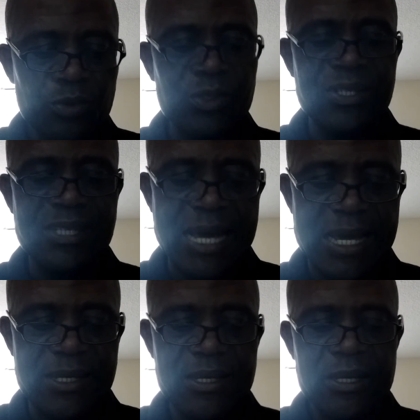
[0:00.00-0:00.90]
to
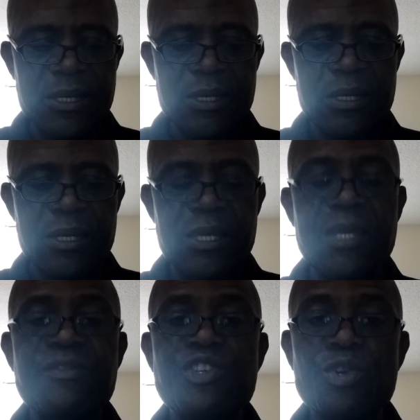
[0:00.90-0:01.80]
decide.
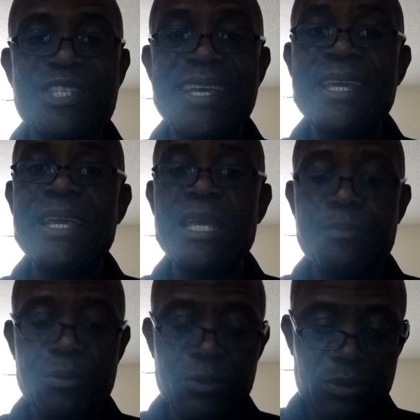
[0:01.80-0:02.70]
If judged
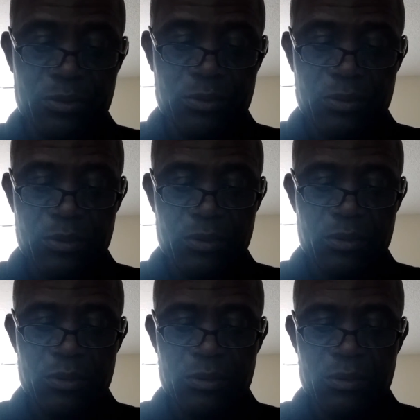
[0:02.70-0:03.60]
incapable,
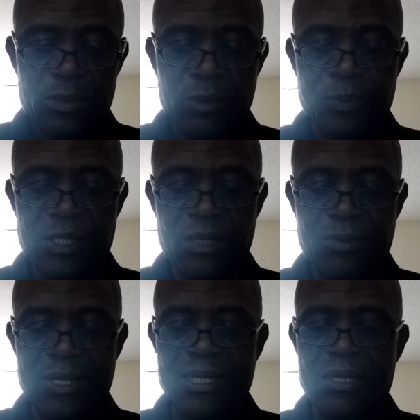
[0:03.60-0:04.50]
the patient
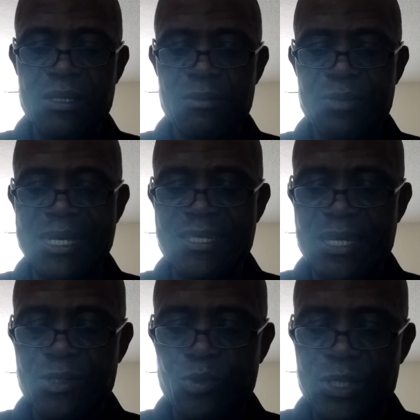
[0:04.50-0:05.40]
may then be
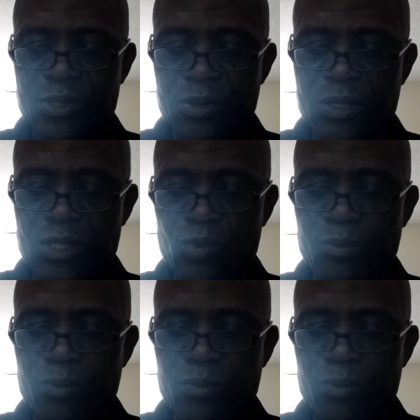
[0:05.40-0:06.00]
assigned to a surrogate to